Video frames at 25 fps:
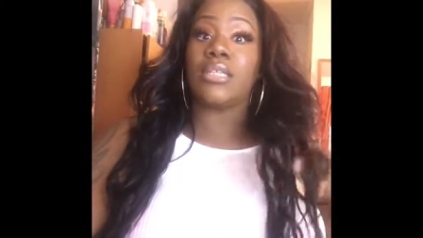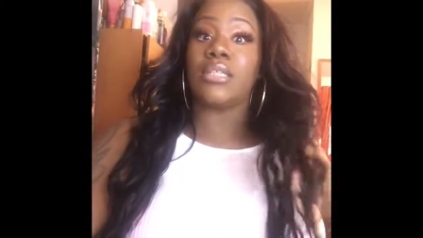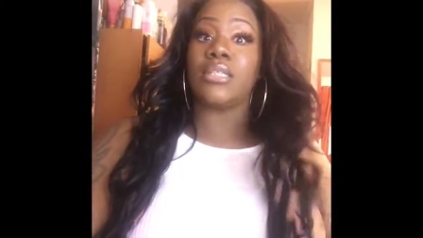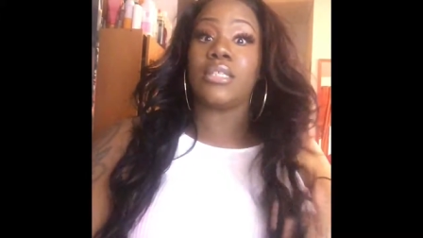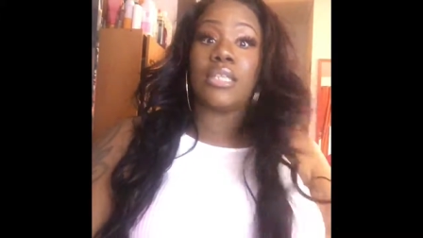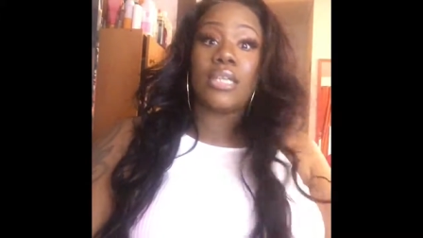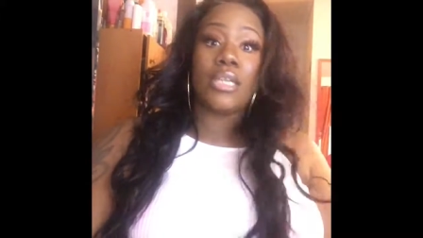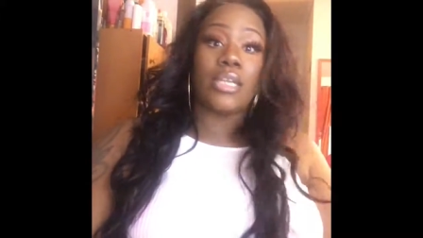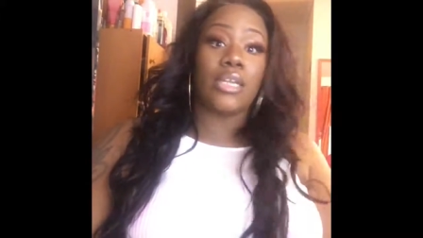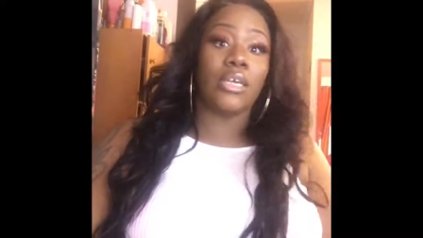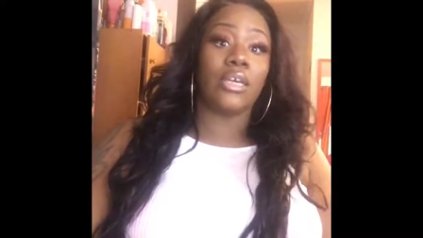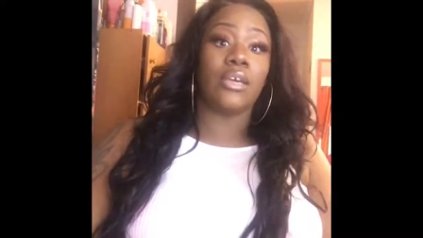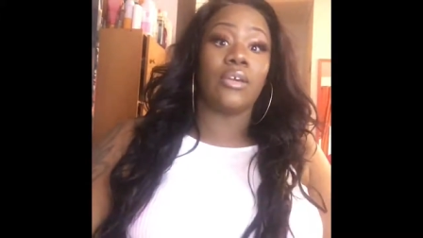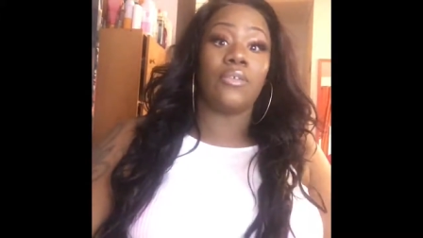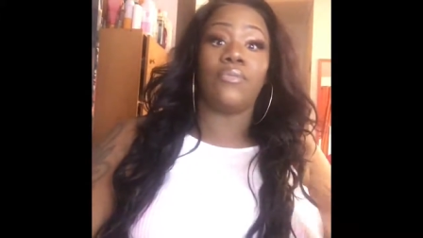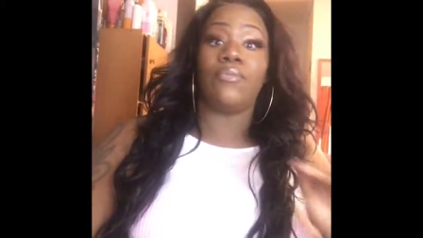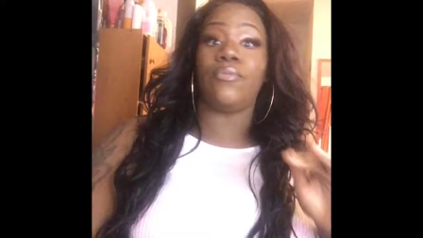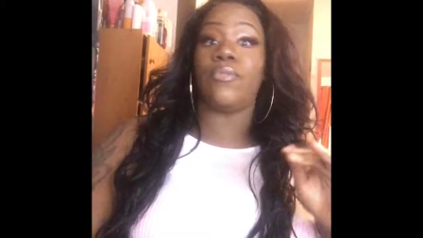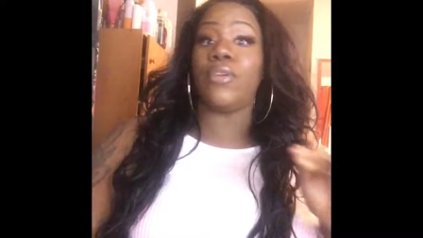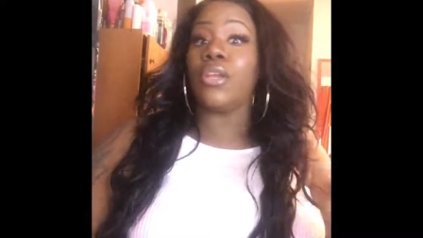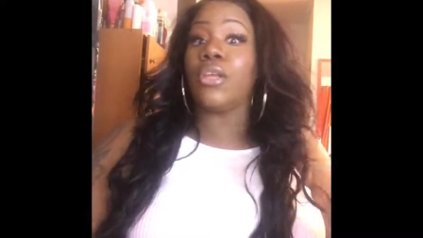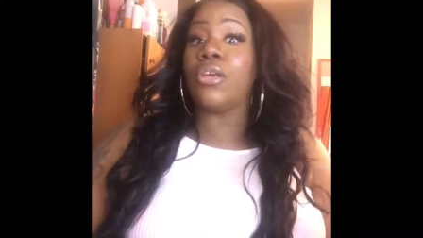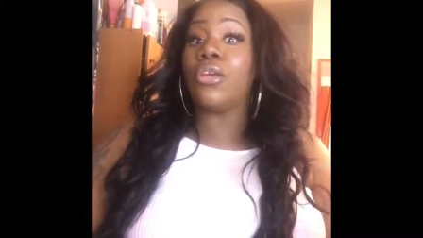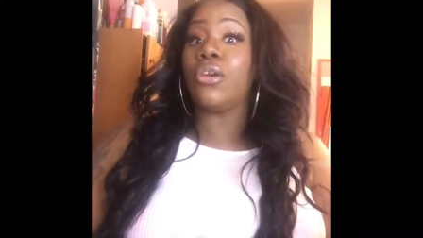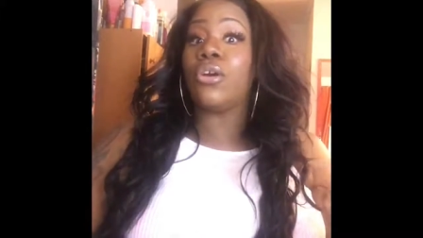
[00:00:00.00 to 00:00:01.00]
did a
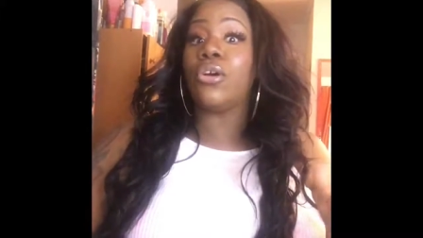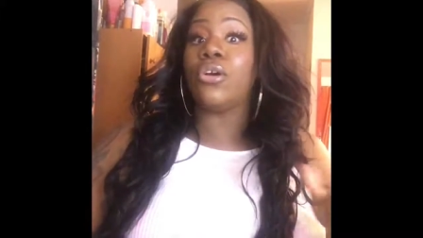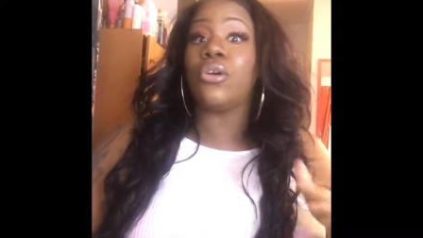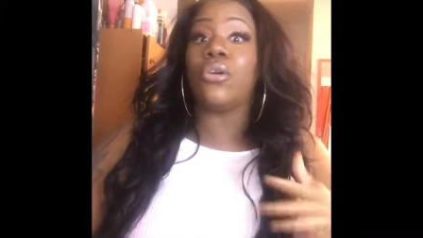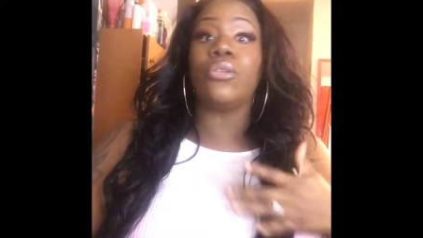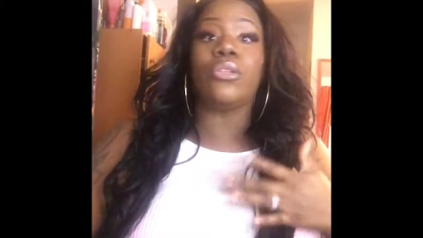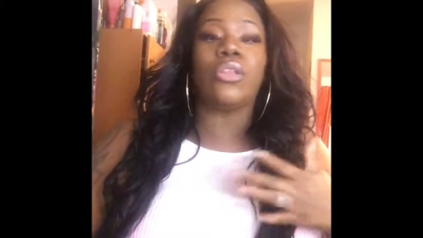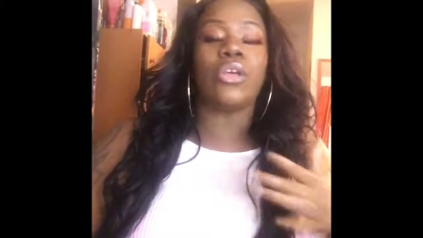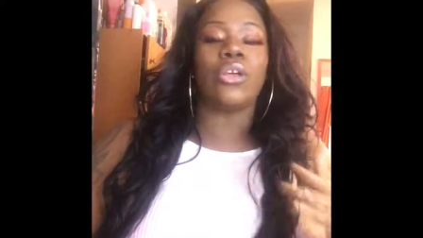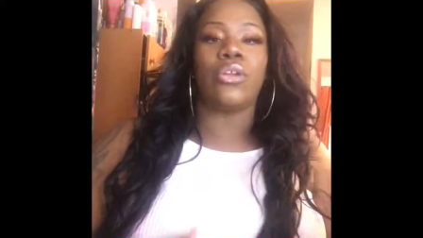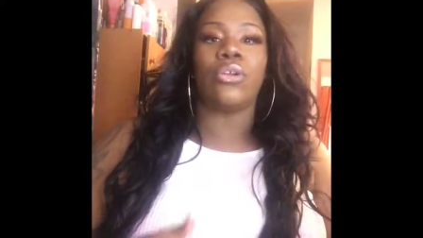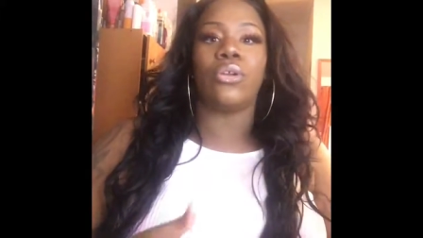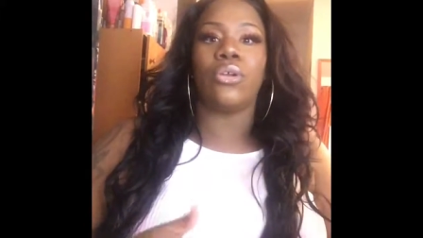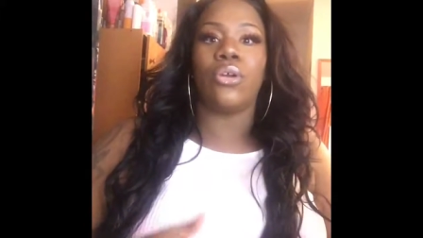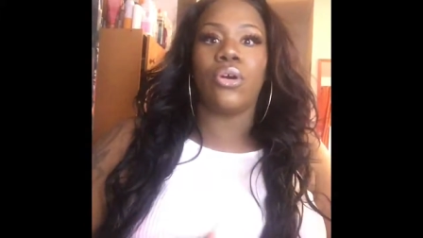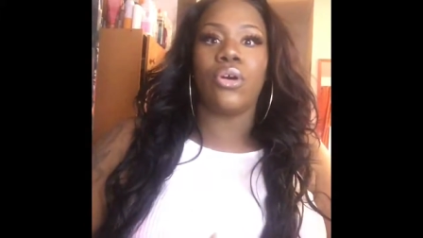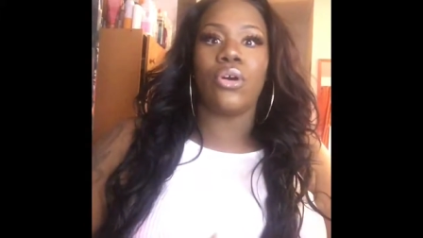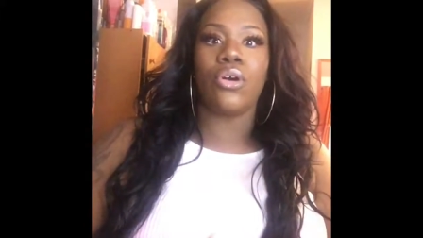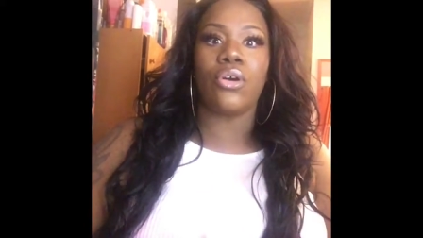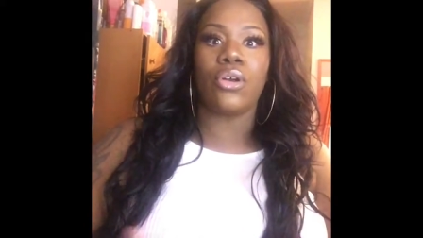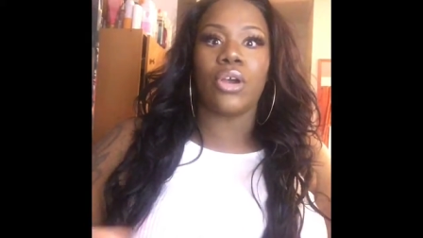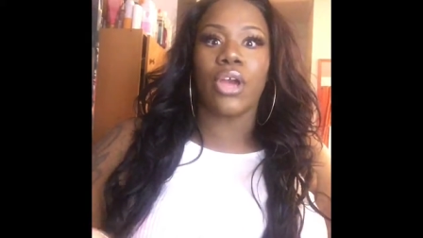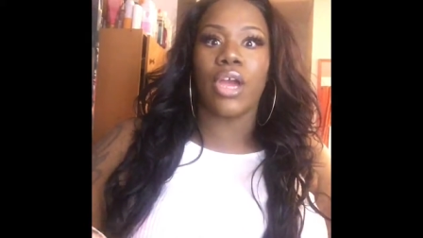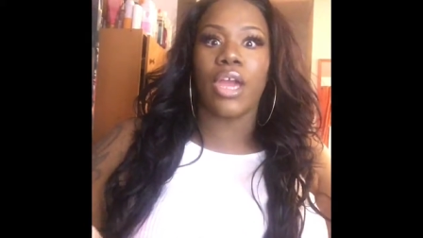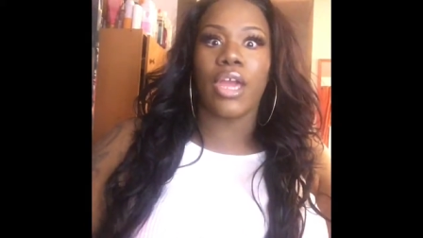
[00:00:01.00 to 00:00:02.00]
video, let alone